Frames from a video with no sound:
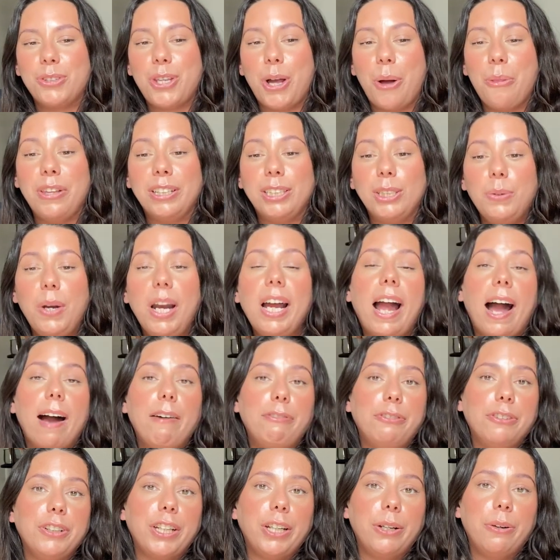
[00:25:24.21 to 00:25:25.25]
So this is what I
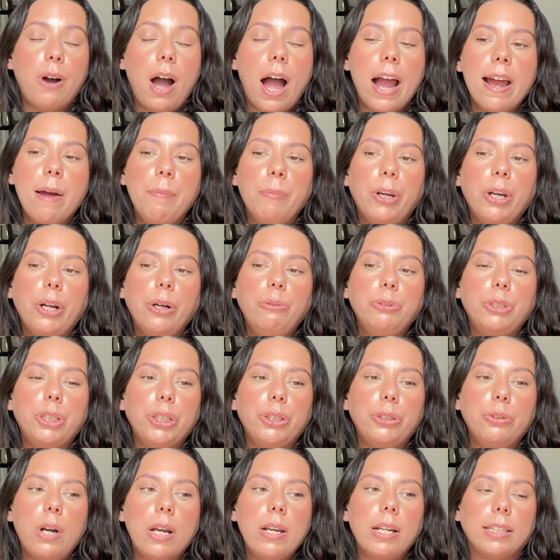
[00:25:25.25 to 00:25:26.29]
have for you. I am going to go
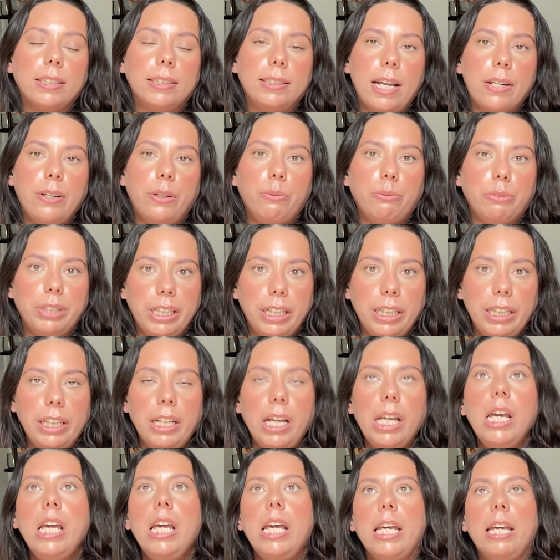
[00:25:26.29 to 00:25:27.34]
do an extended
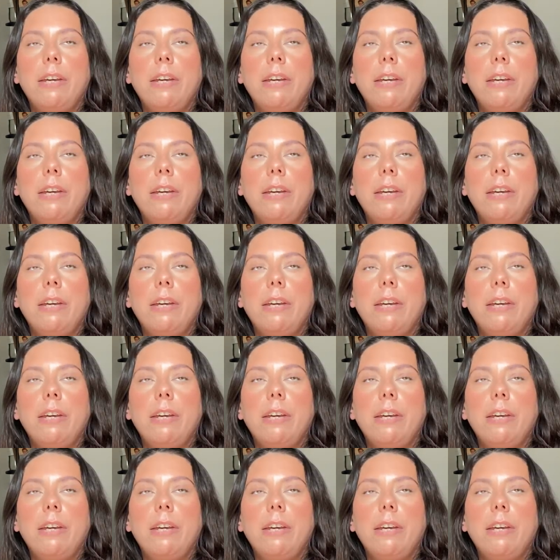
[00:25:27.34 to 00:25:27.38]
reading.